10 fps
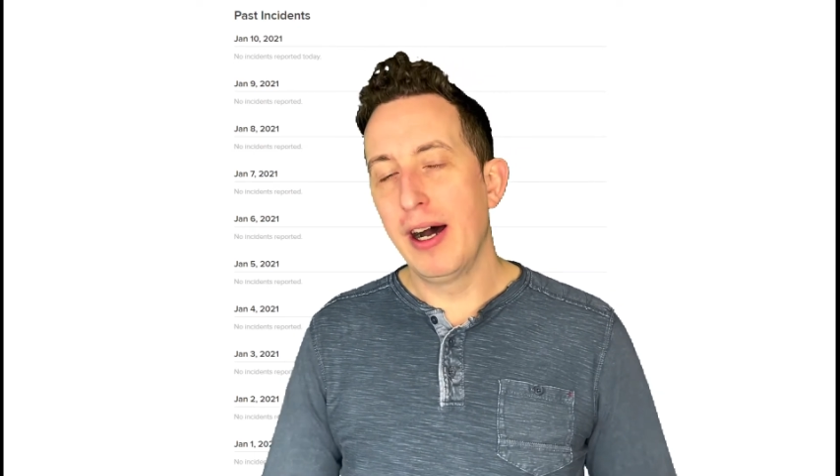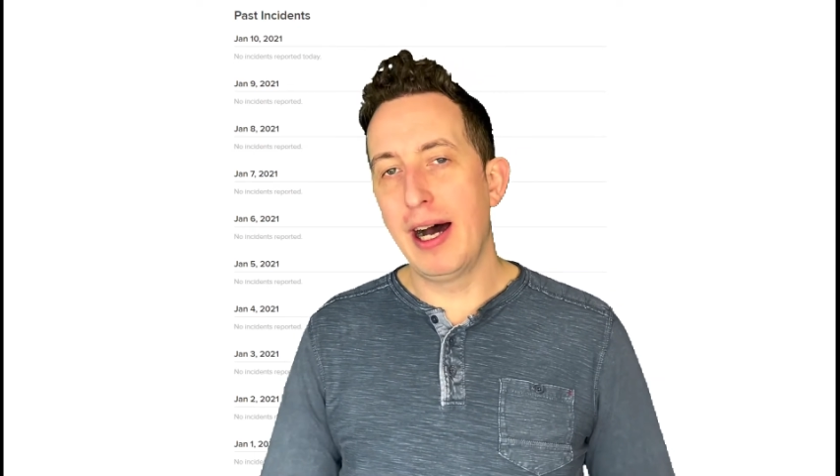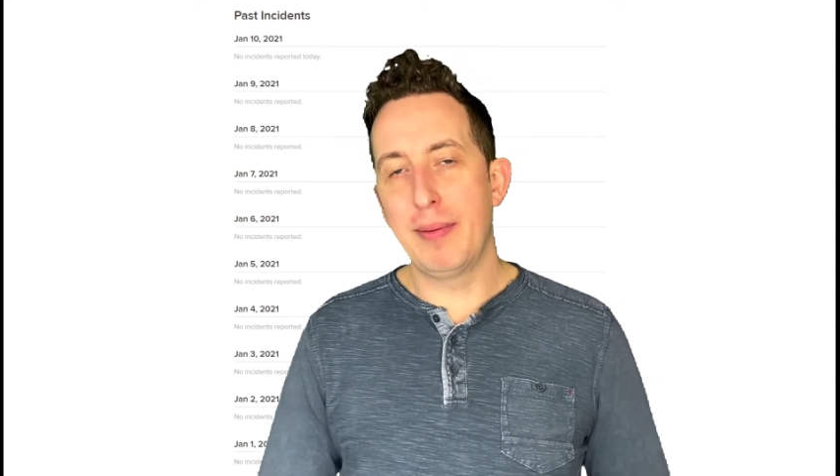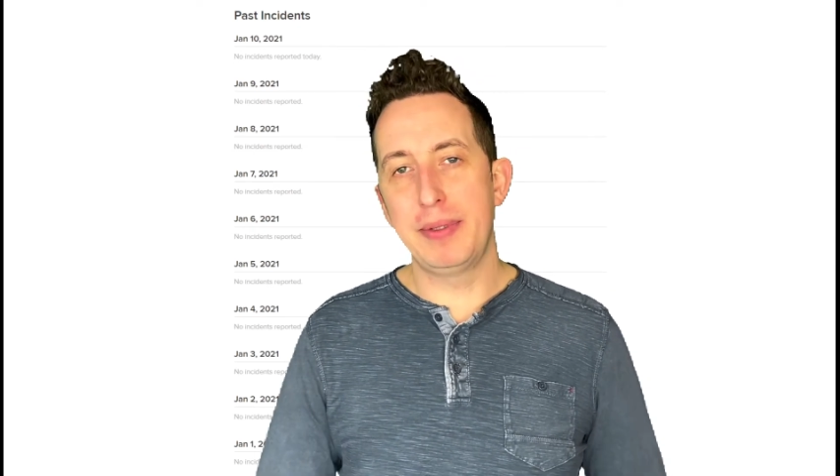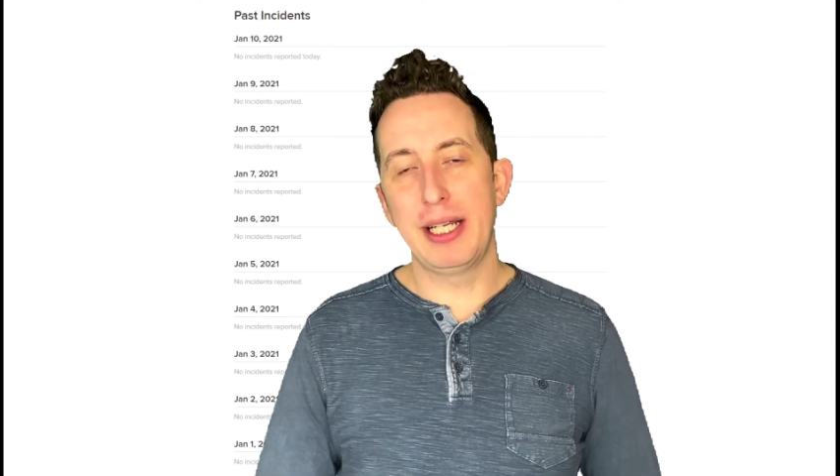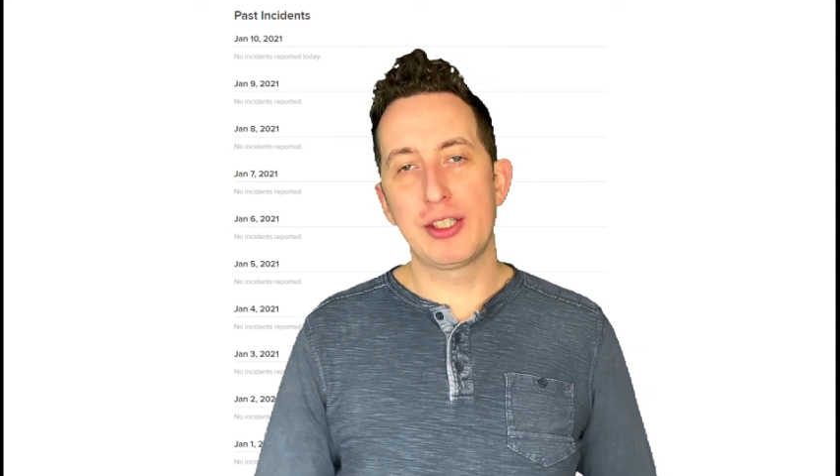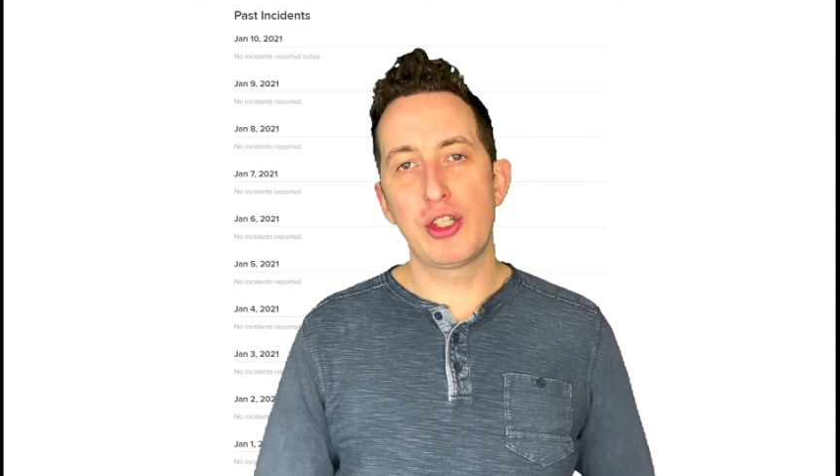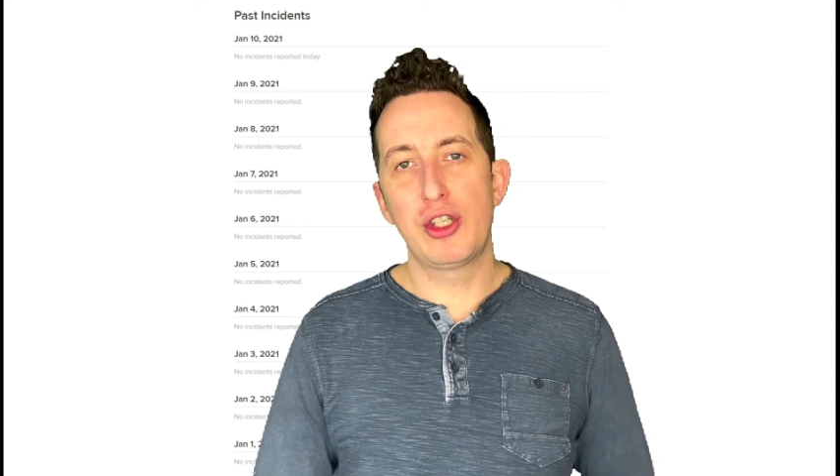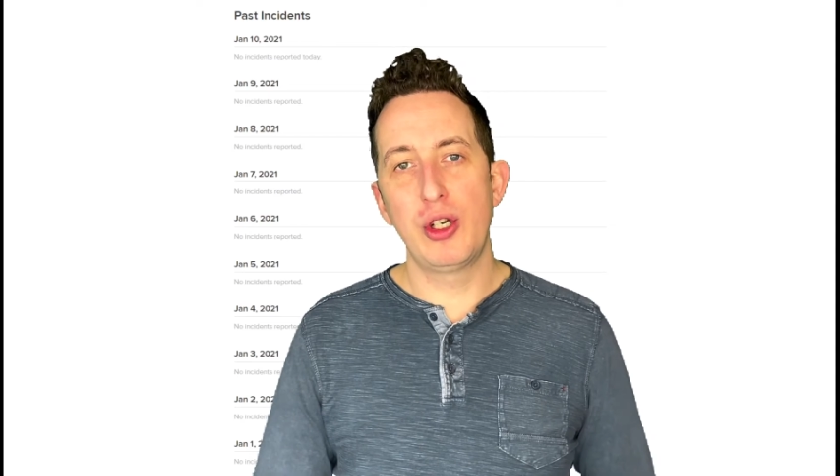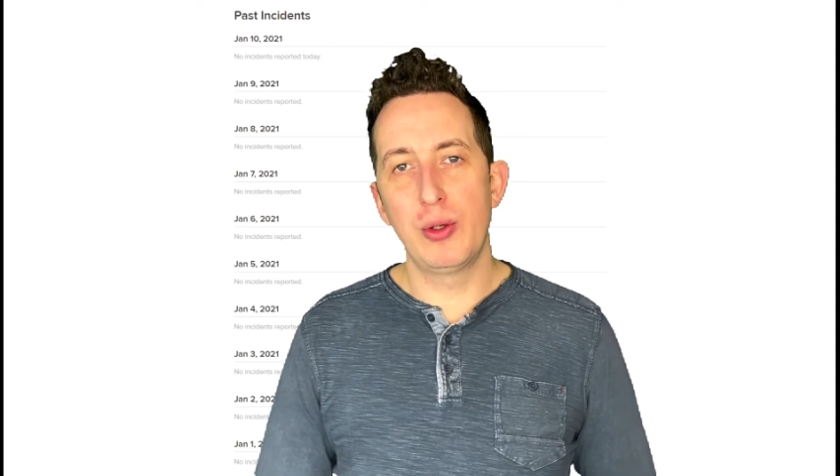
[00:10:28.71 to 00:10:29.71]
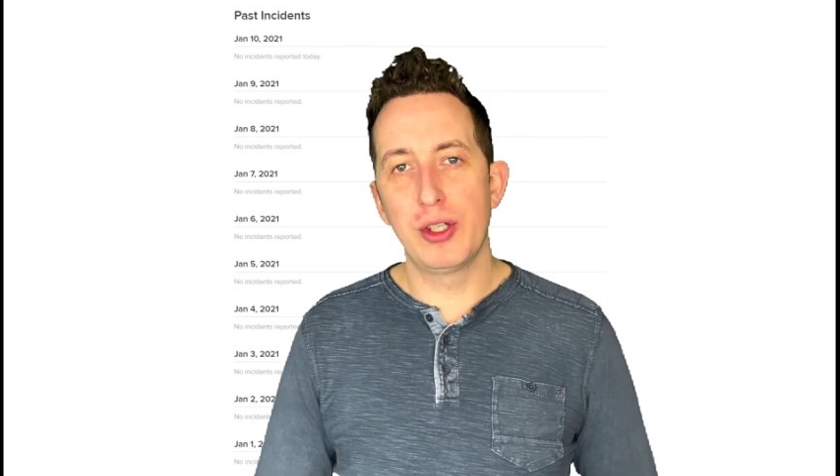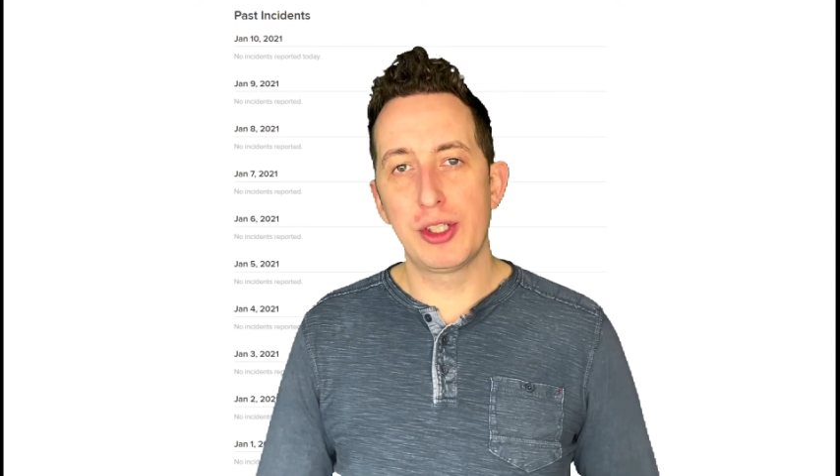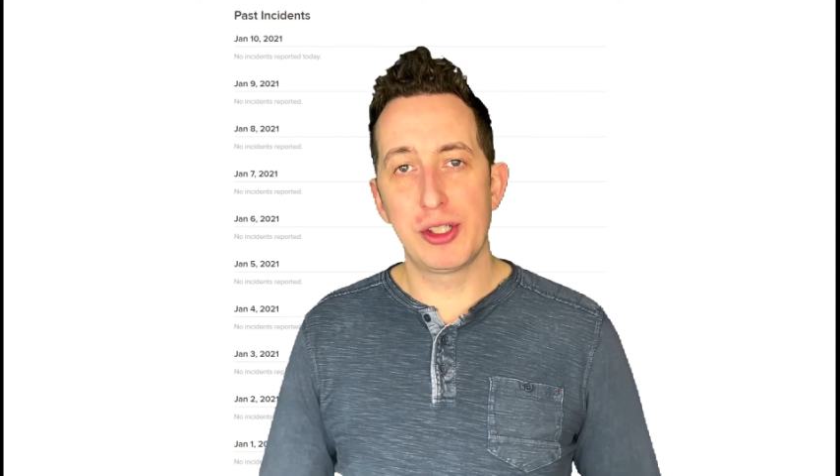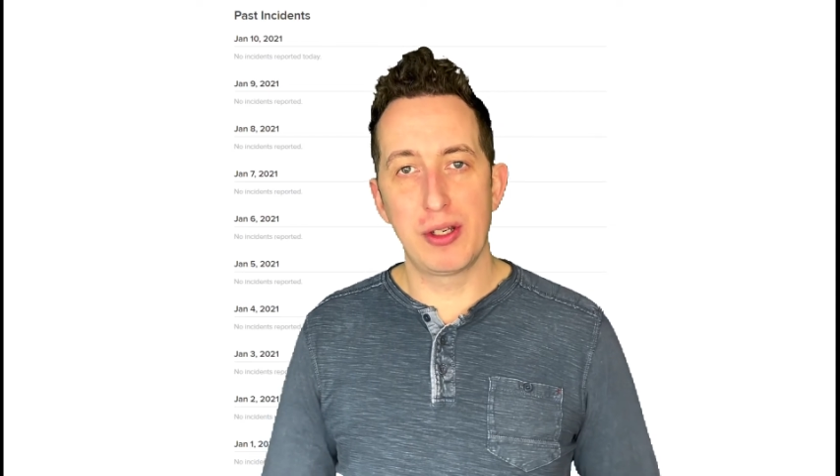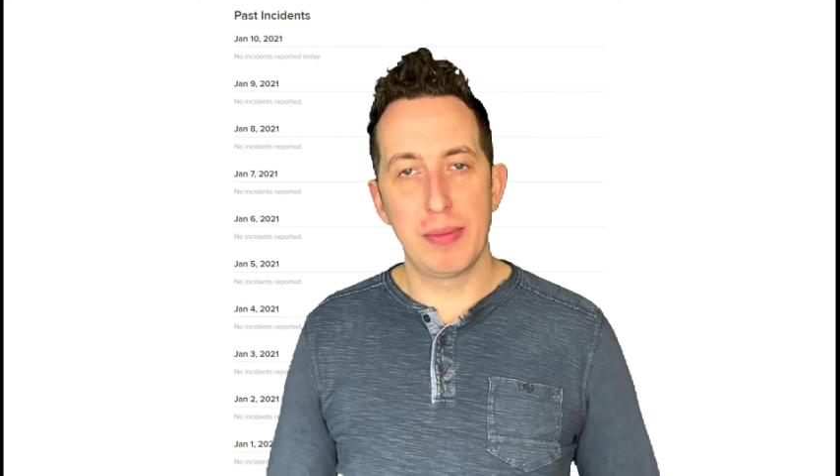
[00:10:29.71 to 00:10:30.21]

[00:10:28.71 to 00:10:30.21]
updates to the system.